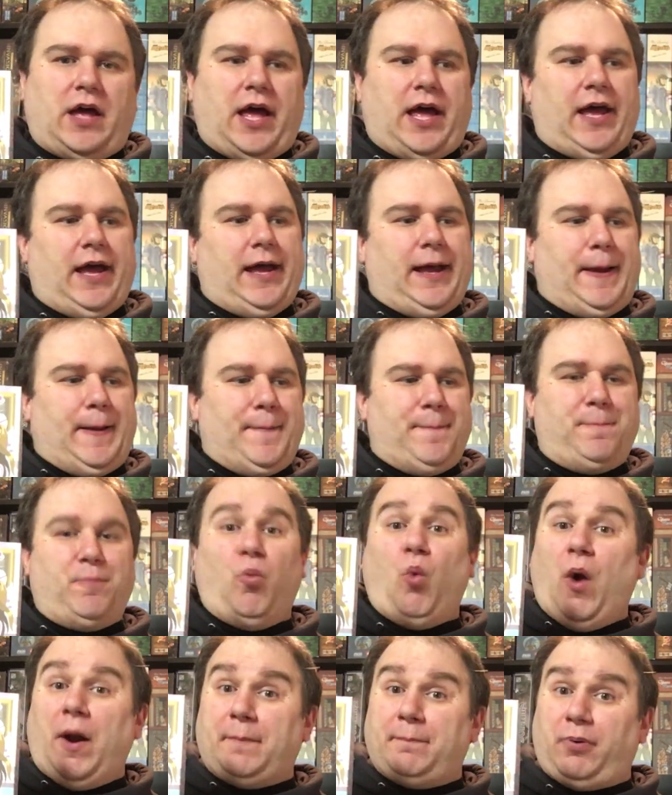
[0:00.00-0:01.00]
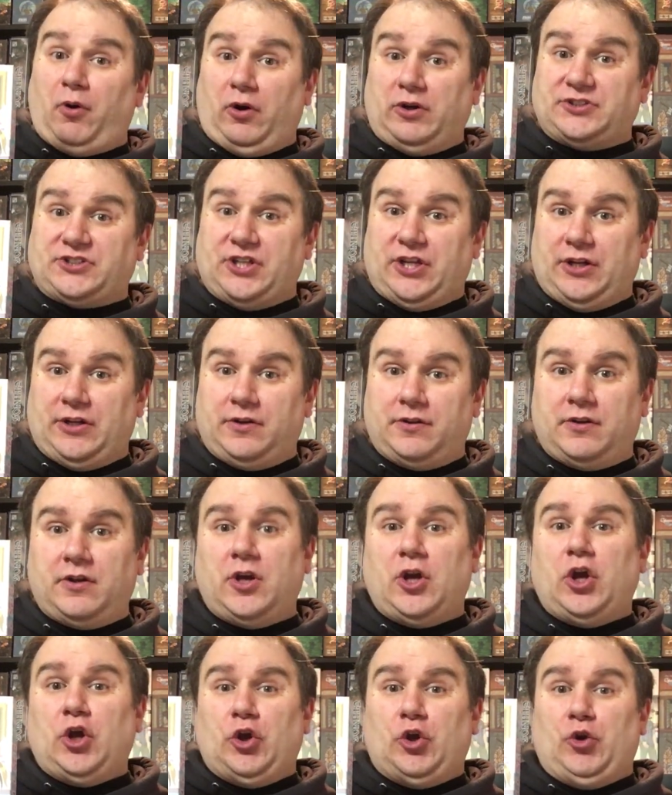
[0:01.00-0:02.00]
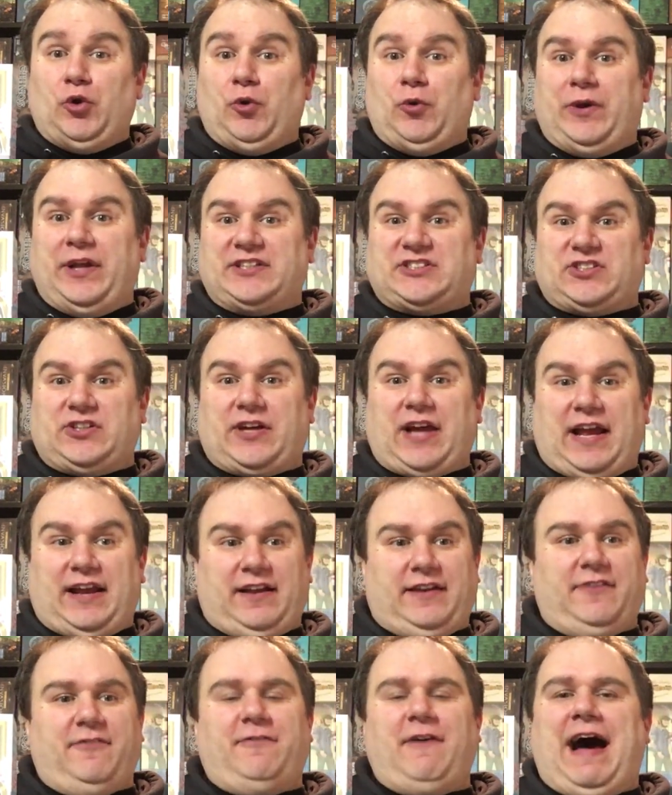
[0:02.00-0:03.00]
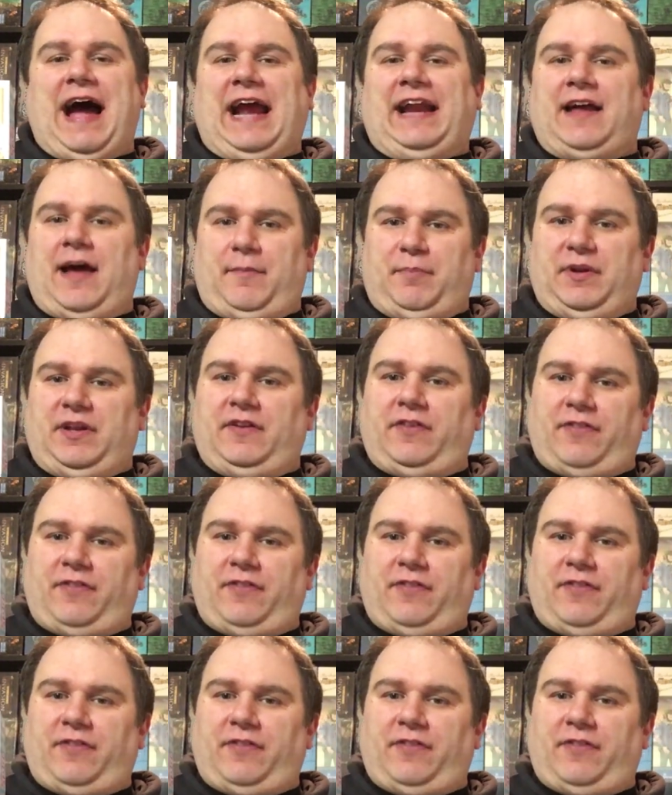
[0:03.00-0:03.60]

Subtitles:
one person who gets to kind of divide up